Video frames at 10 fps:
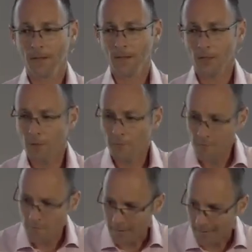You've
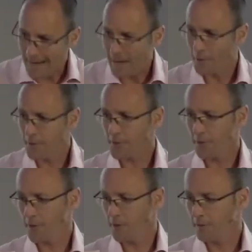plowed the
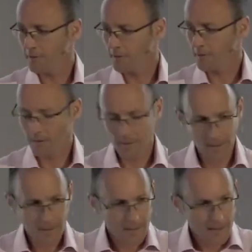soil,
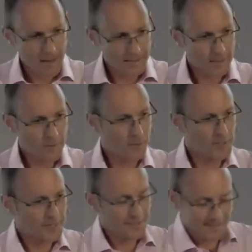and now you've got
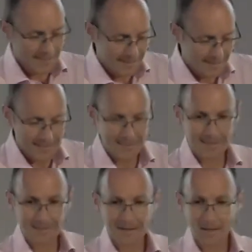this this
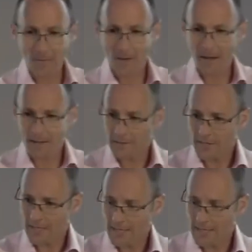little pile of seeds